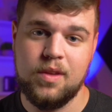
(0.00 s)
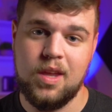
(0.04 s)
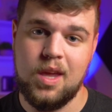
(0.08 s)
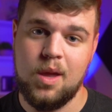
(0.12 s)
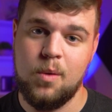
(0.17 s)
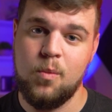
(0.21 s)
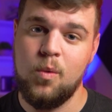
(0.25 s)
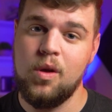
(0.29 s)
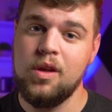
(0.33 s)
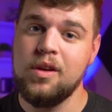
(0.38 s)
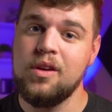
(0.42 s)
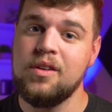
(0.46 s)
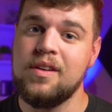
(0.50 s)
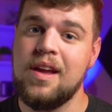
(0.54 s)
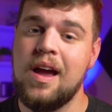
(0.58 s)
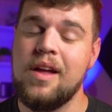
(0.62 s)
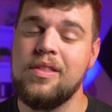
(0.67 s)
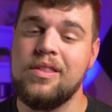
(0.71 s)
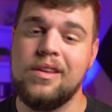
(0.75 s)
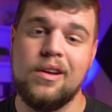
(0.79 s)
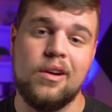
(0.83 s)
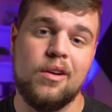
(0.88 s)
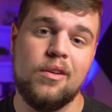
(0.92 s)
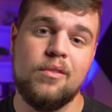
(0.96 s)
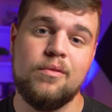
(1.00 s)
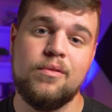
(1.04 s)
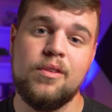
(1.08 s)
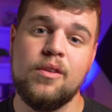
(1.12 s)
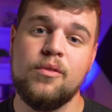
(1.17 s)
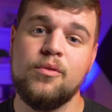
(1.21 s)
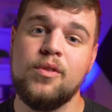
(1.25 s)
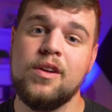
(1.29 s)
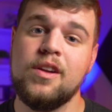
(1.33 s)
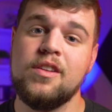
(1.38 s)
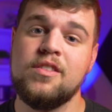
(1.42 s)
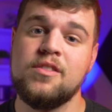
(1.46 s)
And while you're down there, feel
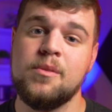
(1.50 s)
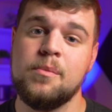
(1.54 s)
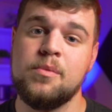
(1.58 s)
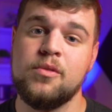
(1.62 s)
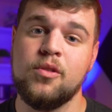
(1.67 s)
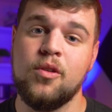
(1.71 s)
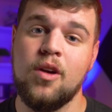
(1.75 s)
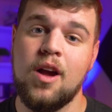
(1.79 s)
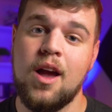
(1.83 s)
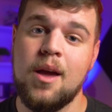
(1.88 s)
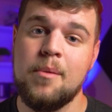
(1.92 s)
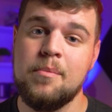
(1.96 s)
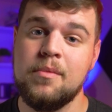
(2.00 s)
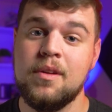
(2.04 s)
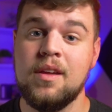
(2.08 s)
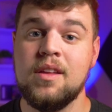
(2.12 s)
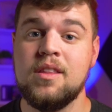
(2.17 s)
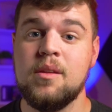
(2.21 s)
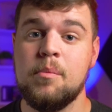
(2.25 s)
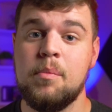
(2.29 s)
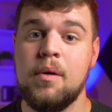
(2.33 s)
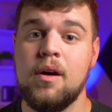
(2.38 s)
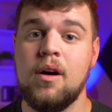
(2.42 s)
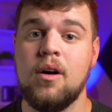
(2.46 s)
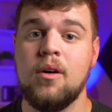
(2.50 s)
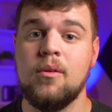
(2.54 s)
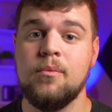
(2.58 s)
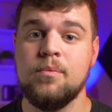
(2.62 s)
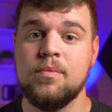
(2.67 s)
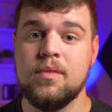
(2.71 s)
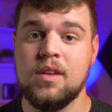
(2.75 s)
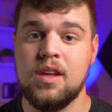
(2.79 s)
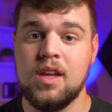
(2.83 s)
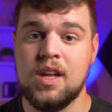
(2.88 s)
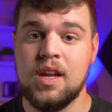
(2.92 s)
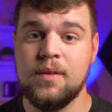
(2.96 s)
free to subscribe and hit the bell.
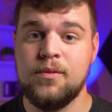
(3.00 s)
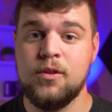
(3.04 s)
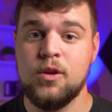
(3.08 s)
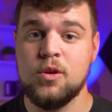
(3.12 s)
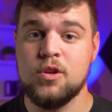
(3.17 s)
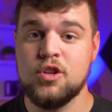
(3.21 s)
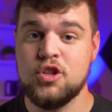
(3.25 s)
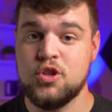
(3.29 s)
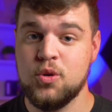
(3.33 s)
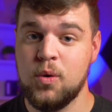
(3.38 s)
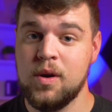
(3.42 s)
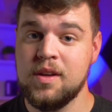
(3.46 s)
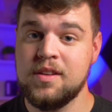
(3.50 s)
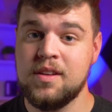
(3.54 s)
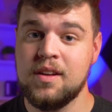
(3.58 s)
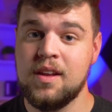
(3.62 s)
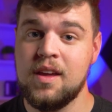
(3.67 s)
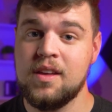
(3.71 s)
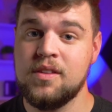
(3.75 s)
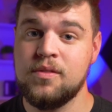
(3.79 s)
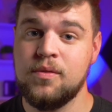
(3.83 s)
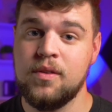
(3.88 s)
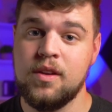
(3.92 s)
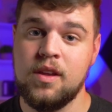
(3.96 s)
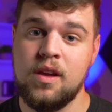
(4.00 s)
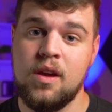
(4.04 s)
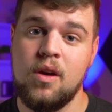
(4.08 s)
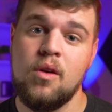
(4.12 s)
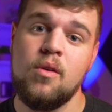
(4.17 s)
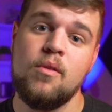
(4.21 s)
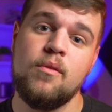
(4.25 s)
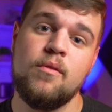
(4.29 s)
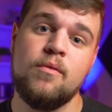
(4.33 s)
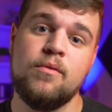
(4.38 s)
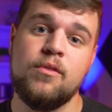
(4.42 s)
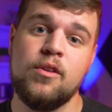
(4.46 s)
And if you enjoyed today's
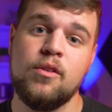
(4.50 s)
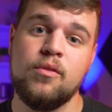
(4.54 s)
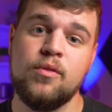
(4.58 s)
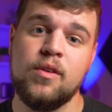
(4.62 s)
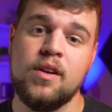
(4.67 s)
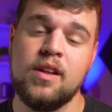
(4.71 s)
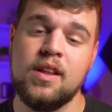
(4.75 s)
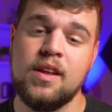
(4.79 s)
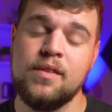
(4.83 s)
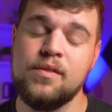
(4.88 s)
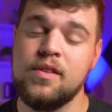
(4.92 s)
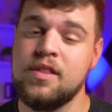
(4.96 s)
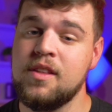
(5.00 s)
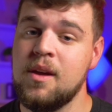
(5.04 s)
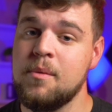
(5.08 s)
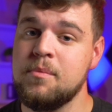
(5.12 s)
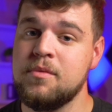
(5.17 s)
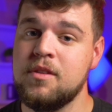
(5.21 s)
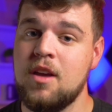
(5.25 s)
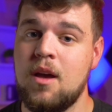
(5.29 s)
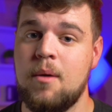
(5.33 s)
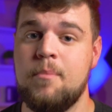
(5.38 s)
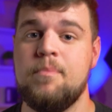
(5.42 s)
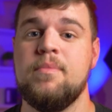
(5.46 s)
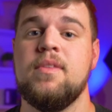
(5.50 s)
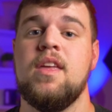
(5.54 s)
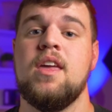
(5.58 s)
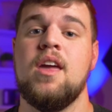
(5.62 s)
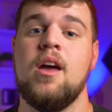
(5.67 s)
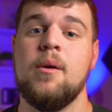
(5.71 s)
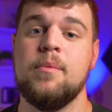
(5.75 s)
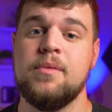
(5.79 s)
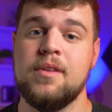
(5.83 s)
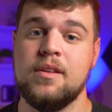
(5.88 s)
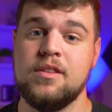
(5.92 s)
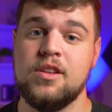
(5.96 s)
video, feel free to leave a thumbs up. It
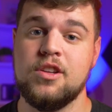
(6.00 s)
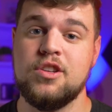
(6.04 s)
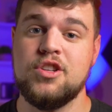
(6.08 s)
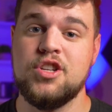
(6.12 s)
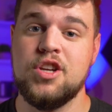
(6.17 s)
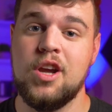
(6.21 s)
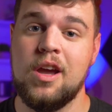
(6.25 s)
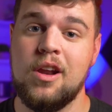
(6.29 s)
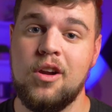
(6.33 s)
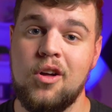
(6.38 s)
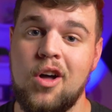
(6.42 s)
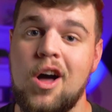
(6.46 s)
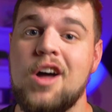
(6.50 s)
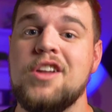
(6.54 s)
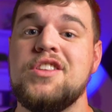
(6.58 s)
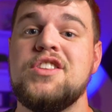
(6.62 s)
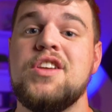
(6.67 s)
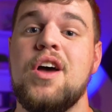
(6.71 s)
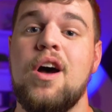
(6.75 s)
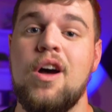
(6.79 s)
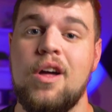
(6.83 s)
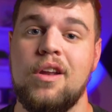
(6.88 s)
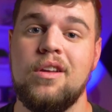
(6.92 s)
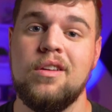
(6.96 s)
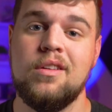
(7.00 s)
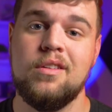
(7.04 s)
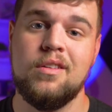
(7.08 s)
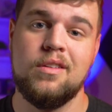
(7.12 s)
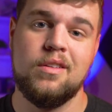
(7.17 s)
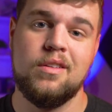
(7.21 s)
helps out the channel a ton.